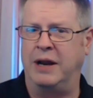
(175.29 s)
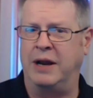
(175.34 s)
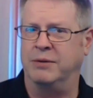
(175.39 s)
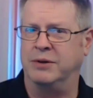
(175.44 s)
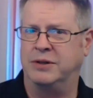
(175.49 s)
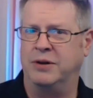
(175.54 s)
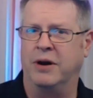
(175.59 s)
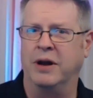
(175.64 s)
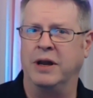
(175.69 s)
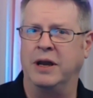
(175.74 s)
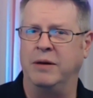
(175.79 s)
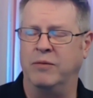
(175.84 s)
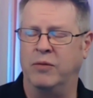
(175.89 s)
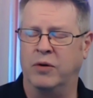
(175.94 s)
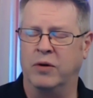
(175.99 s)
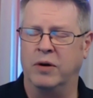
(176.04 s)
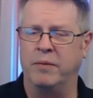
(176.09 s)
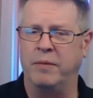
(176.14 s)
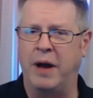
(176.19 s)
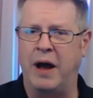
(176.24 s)
It was talking
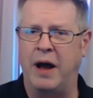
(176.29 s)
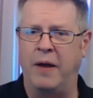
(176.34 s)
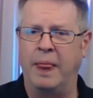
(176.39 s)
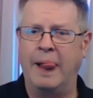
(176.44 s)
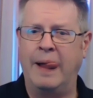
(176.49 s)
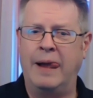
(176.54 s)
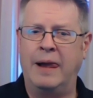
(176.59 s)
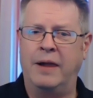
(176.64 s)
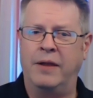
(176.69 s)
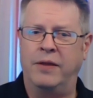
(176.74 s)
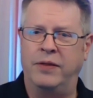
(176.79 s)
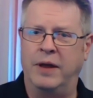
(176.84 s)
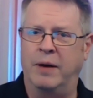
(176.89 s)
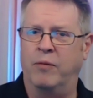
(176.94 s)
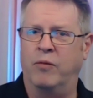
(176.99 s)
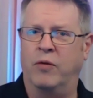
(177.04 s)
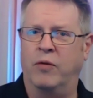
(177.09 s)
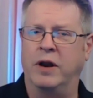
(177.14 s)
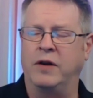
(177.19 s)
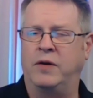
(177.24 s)
more about
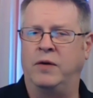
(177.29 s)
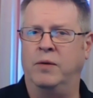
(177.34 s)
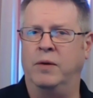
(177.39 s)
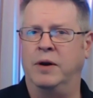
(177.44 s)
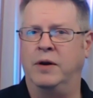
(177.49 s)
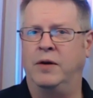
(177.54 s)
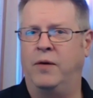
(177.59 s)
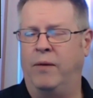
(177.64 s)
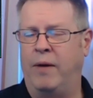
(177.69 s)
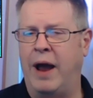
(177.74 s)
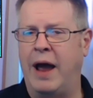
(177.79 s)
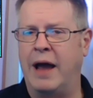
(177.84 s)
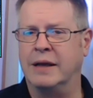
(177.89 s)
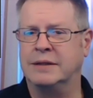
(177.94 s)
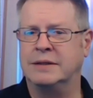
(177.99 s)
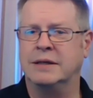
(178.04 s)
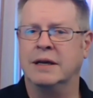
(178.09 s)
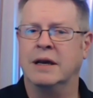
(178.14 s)
them wanting to address